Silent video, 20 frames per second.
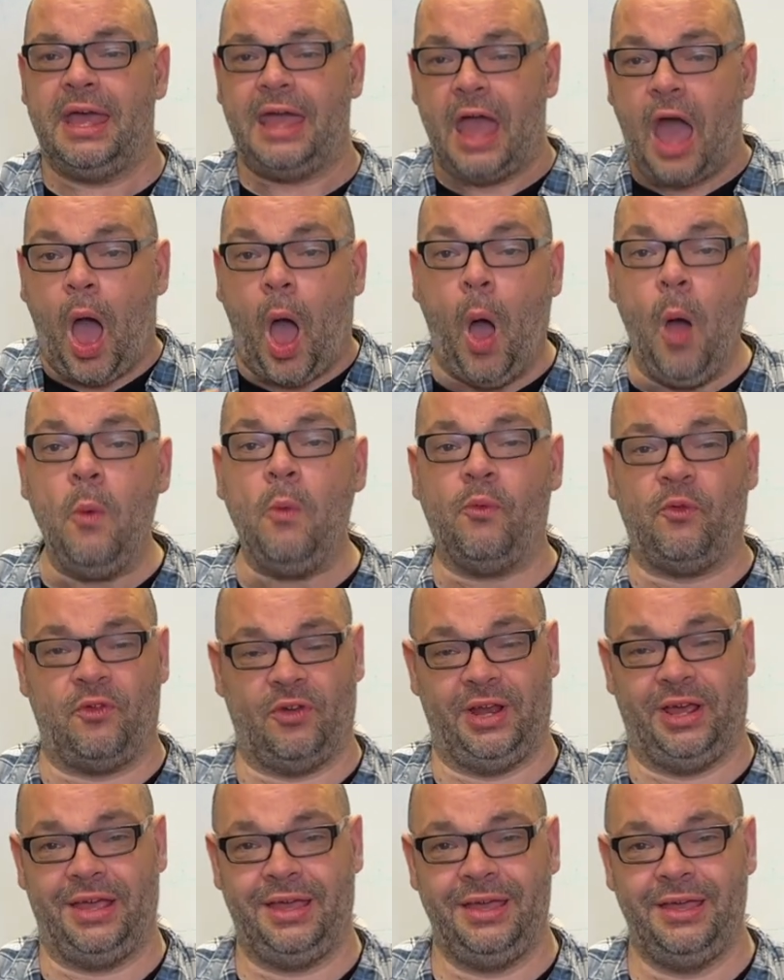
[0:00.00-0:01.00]

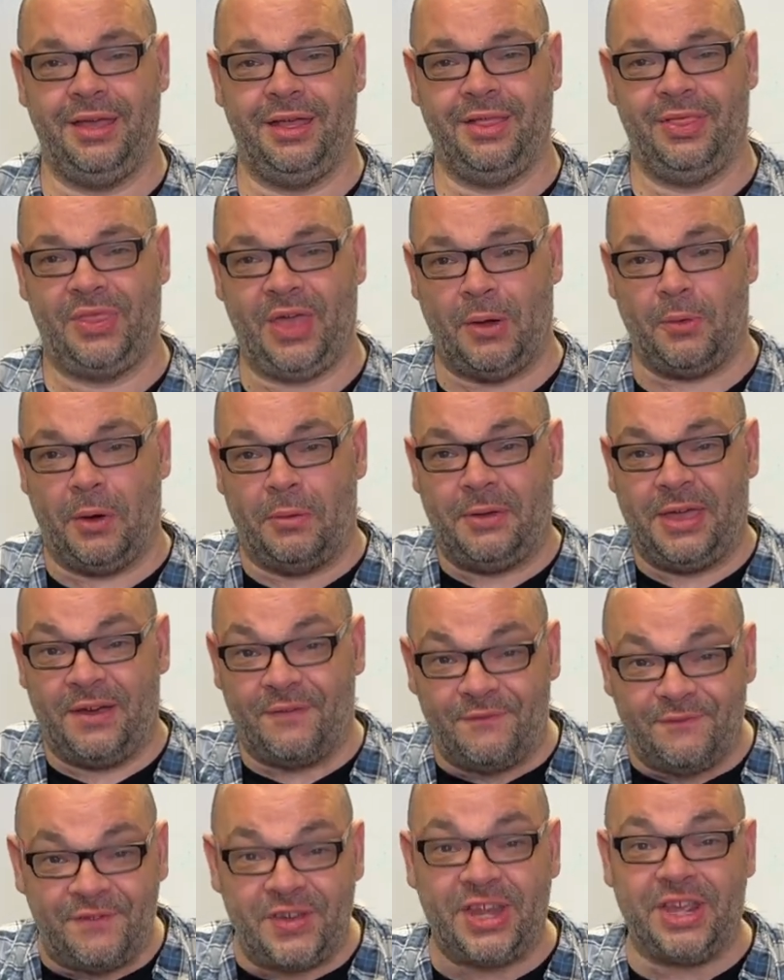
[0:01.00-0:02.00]
Hopefully, there will be a
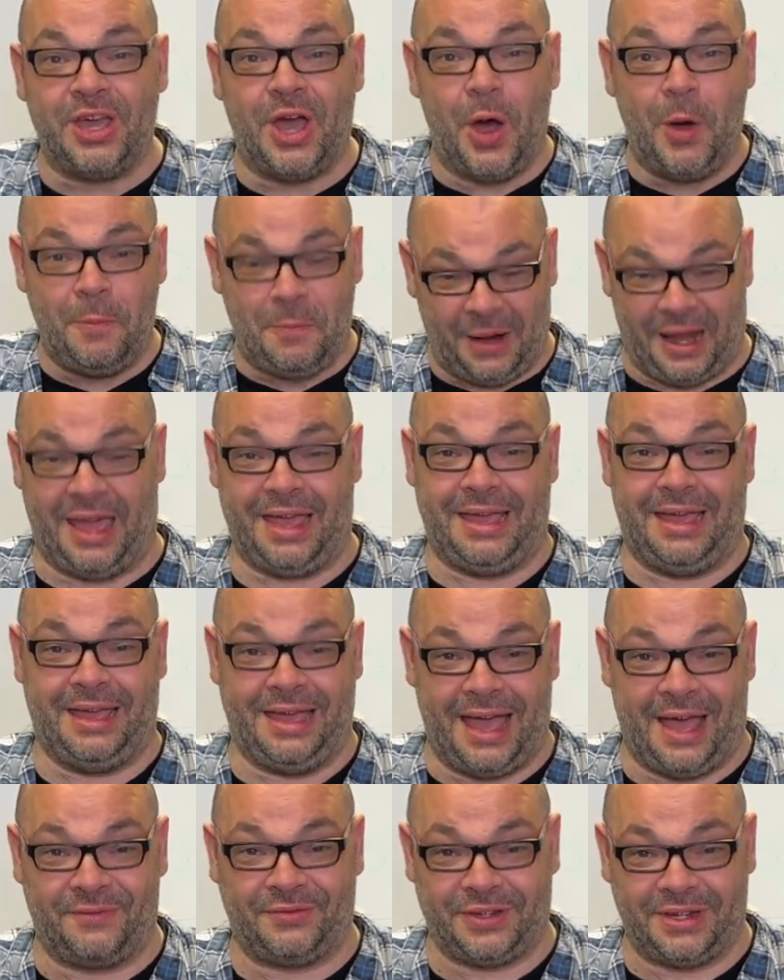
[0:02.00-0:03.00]
video playing
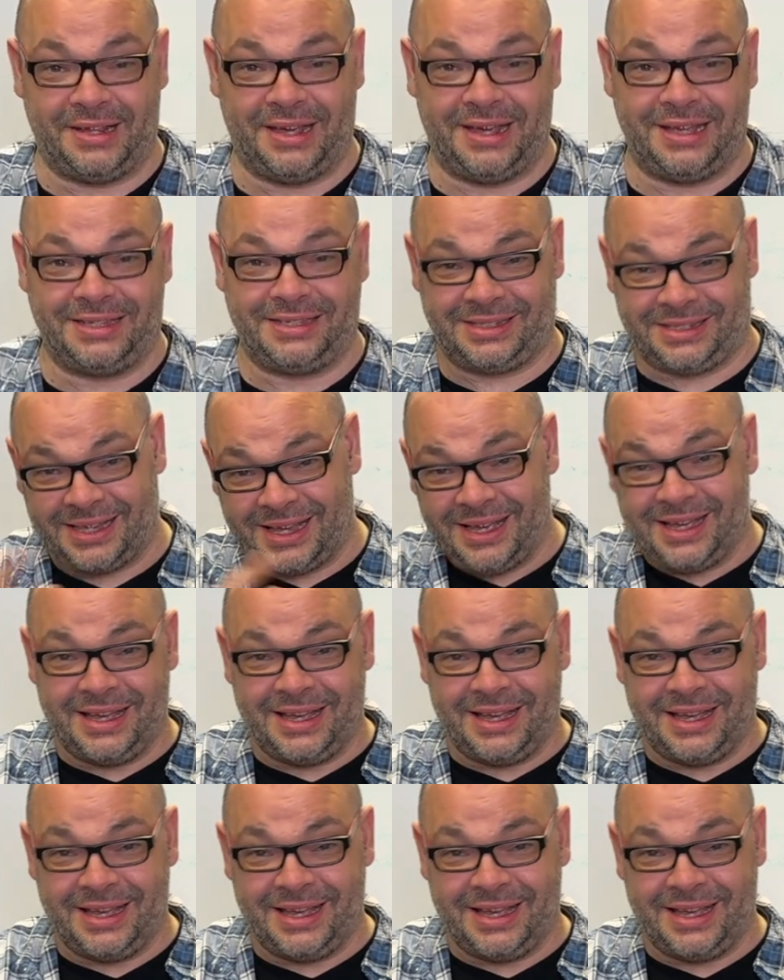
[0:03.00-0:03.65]
after this